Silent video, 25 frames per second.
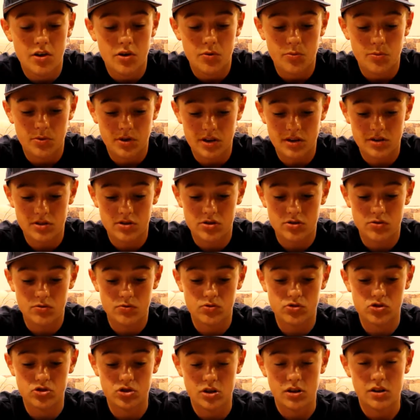when you
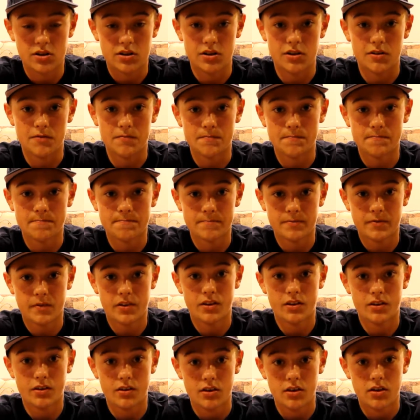jerk it,
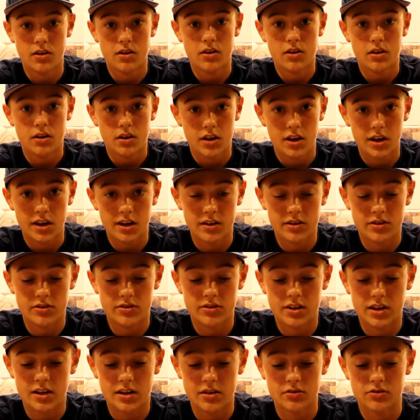and
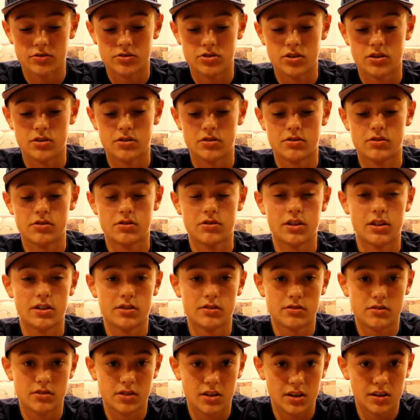then it'll just let
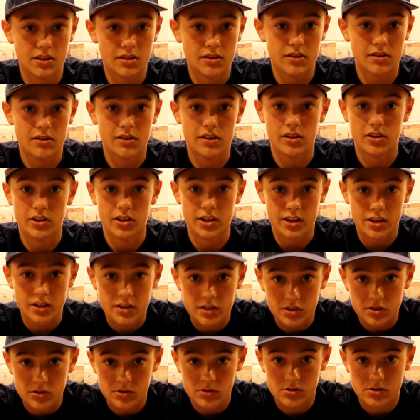it sink, and they'll hit
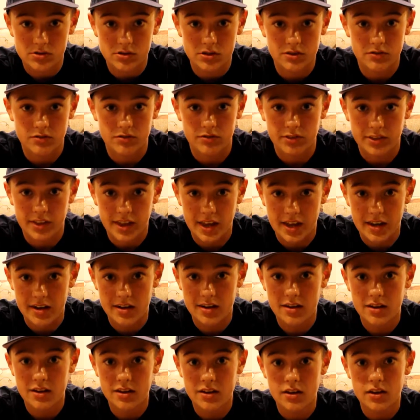it usually then,
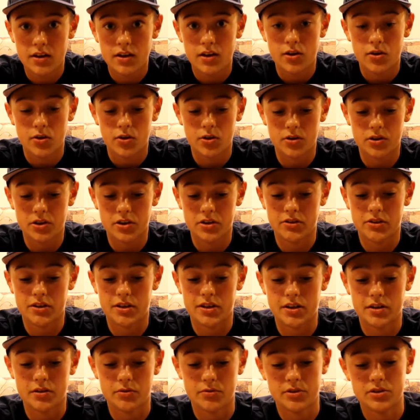or they'll
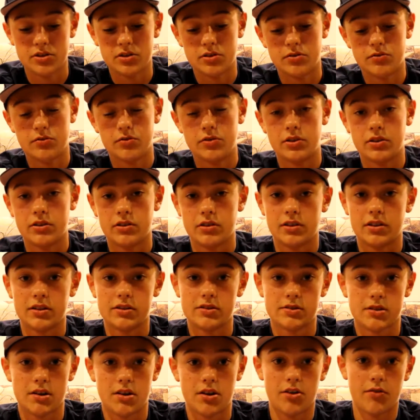hit it when you're reeling and
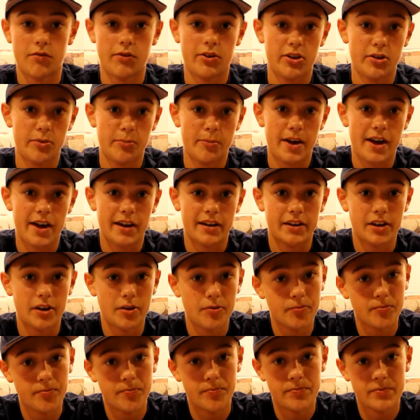starting to reel it back
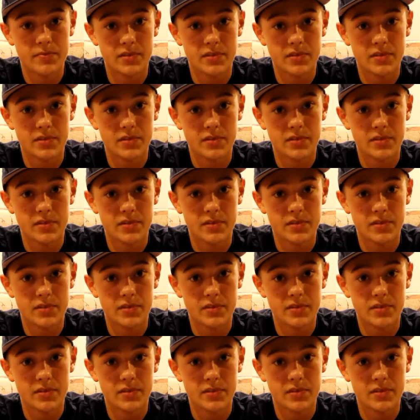up.